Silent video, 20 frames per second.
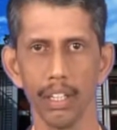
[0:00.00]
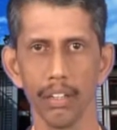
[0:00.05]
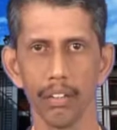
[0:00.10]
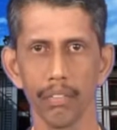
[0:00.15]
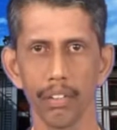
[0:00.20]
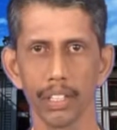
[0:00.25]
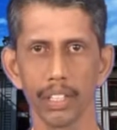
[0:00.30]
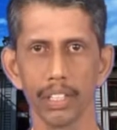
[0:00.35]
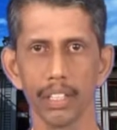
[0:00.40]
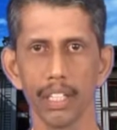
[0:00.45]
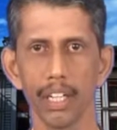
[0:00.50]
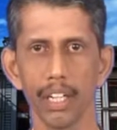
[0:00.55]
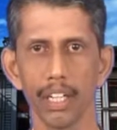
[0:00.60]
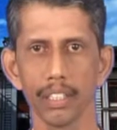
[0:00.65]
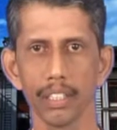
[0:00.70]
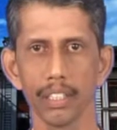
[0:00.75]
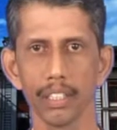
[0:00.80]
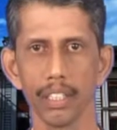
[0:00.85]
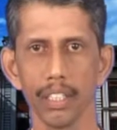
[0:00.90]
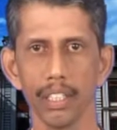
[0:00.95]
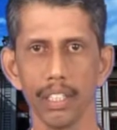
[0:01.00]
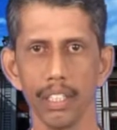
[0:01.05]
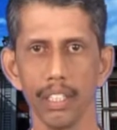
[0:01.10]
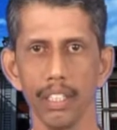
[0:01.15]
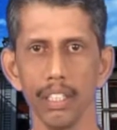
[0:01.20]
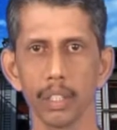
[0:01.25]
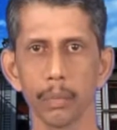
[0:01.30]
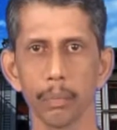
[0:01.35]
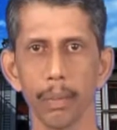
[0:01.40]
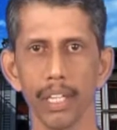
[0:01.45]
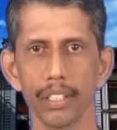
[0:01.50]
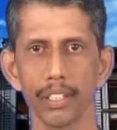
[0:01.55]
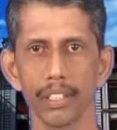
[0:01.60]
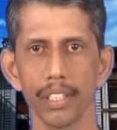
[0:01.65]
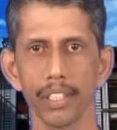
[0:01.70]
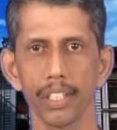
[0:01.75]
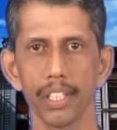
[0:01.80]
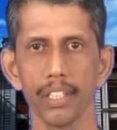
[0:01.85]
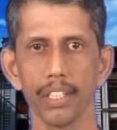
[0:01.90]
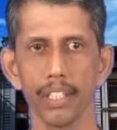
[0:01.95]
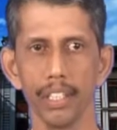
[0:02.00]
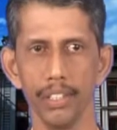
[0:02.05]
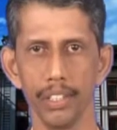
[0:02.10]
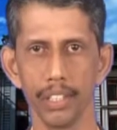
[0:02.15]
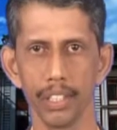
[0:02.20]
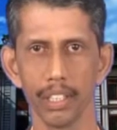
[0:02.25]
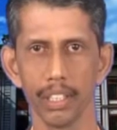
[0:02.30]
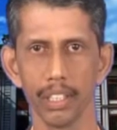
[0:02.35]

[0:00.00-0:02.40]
First cause is plastic shrinkage.